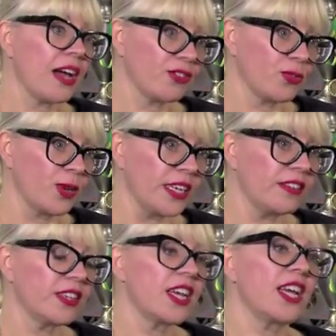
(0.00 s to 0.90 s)

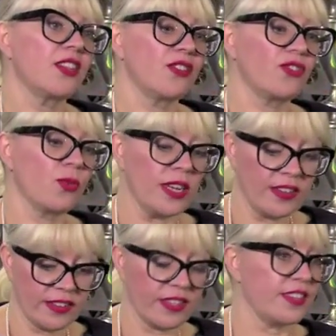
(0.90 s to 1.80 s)
suite. The
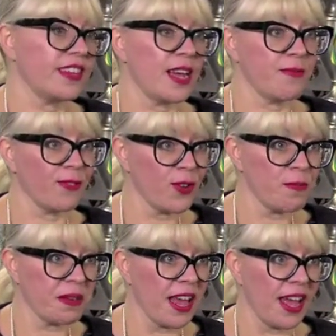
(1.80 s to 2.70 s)
suite is the same
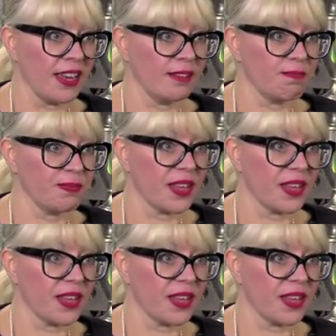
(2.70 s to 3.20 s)
floor plan